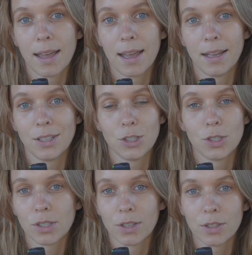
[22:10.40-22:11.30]
and you're
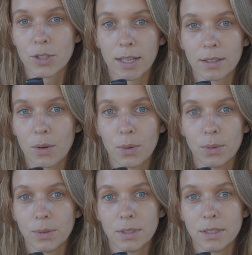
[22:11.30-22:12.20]
just going to attract a
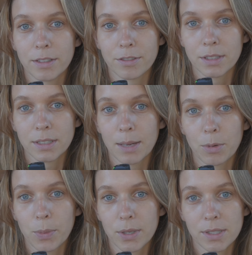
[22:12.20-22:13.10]
whole different type
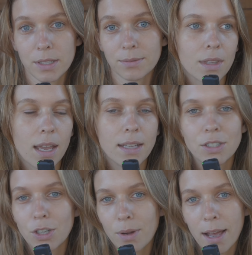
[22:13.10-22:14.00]
of person.
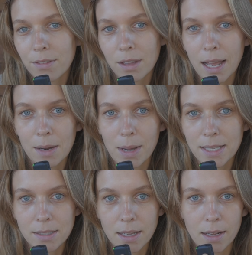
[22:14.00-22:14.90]
And don't have the lack
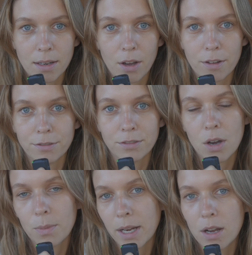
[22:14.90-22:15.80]
mindset of,
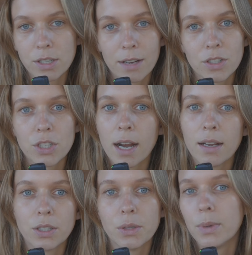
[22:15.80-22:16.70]
oh my gosh, I have a
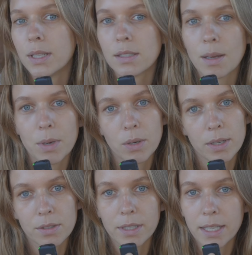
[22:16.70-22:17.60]
child who wants someone who
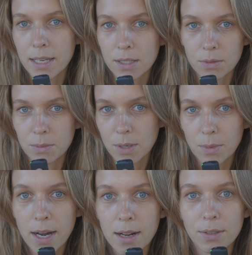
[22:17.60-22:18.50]
has already kids from
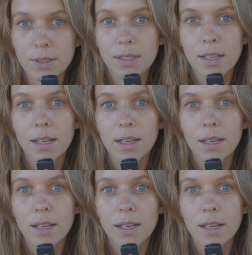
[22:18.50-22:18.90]
someone else